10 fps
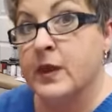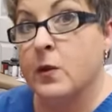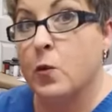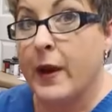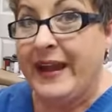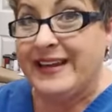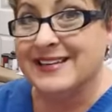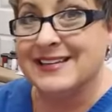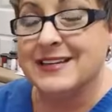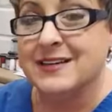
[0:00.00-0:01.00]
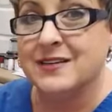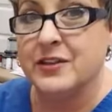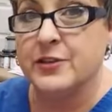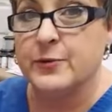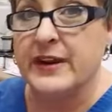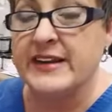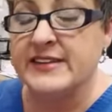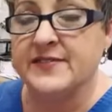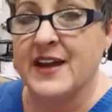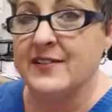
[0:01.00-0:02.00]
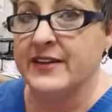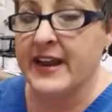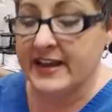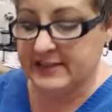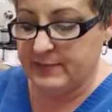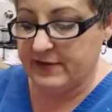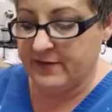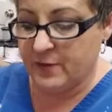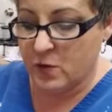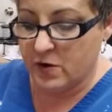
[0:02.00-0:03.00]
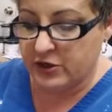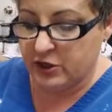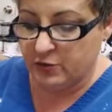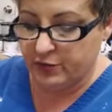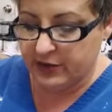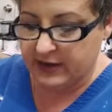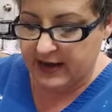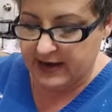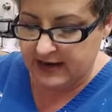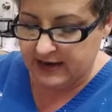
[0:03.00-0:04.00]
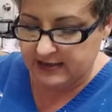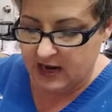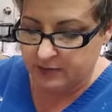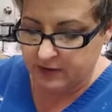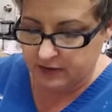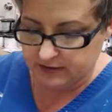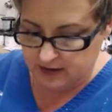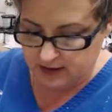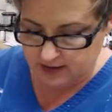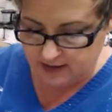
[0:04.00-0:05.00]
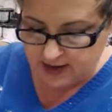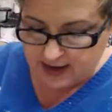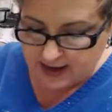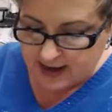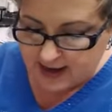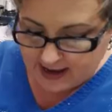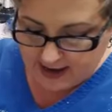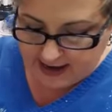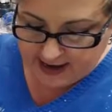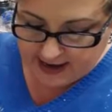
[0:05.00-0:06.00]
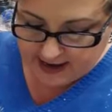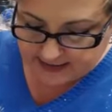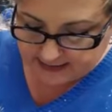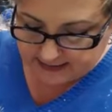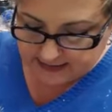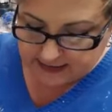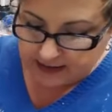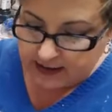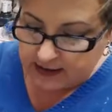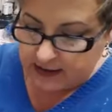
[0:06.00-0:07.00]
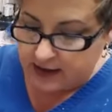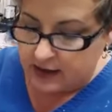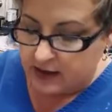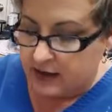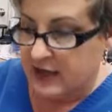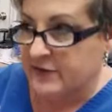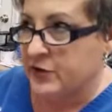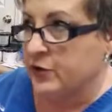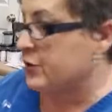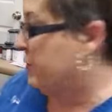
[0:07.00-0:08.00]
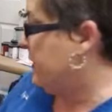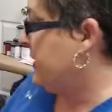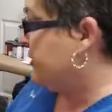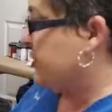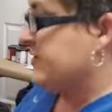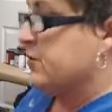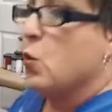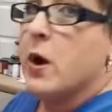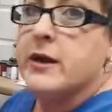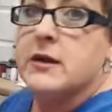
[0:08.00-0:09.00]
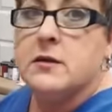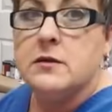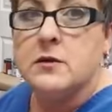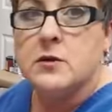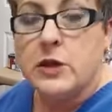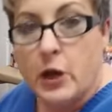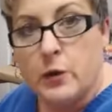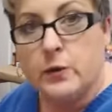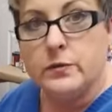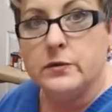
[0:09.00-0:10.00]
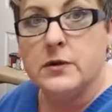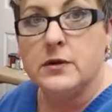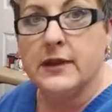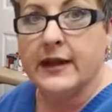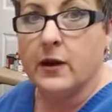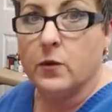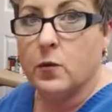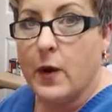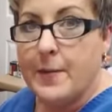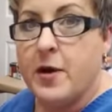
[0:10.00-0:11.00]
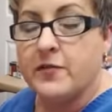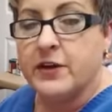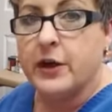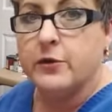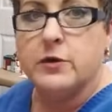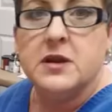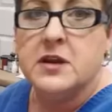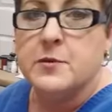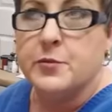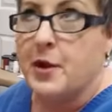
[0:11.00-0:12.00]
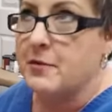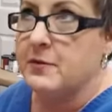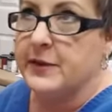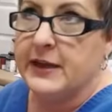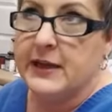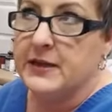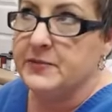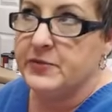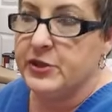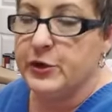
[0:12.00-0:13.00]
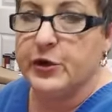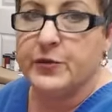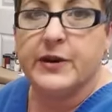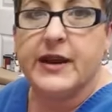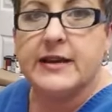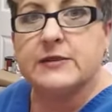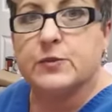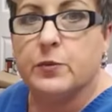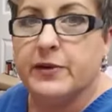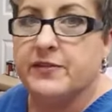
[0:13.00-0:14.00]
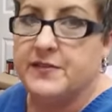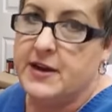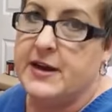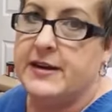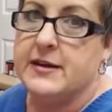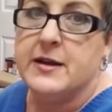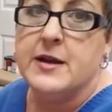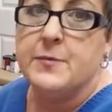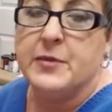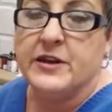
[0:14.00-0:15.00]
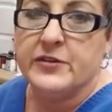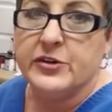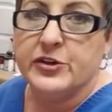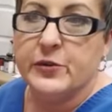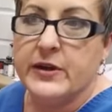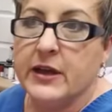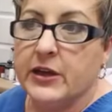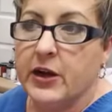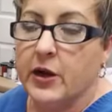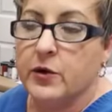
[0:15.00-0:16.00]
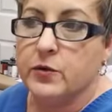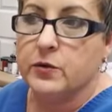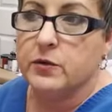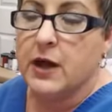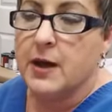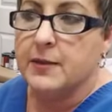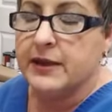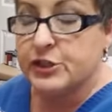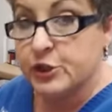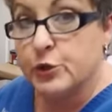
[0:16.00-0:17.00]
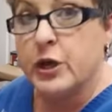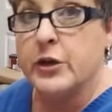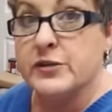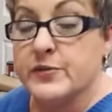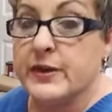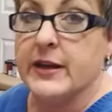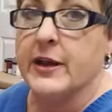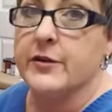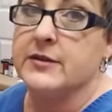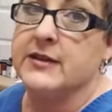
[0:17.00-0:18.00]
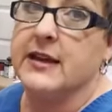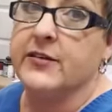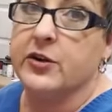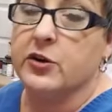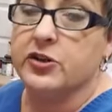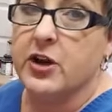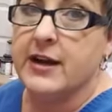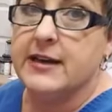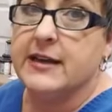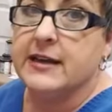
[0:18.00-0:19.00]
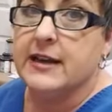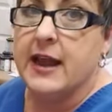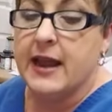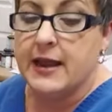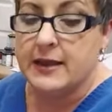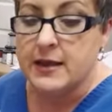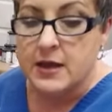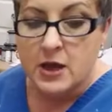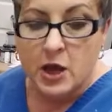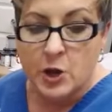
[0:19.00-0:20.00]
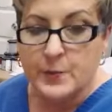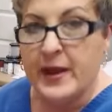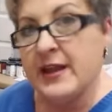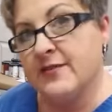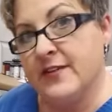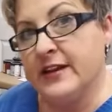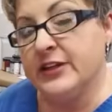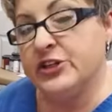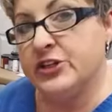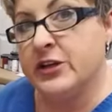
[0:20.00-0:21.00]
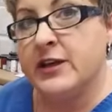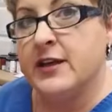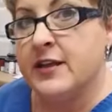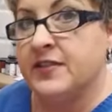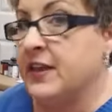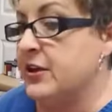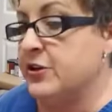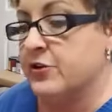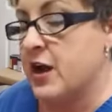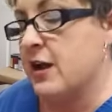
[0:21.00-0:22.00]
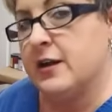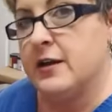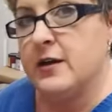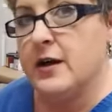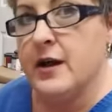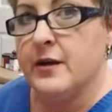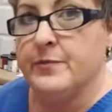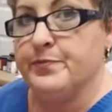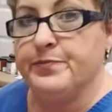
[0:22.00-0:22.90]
wait 3 to 5 days before you put any top coats on it. And if you're doing just one coat, like a wipe-off coat, probably 2 to 3 days will be fine. But if you're doing a coat, like 2 coats, 3 coats, like if you're trying to get a opaque finish, then you're not gonna,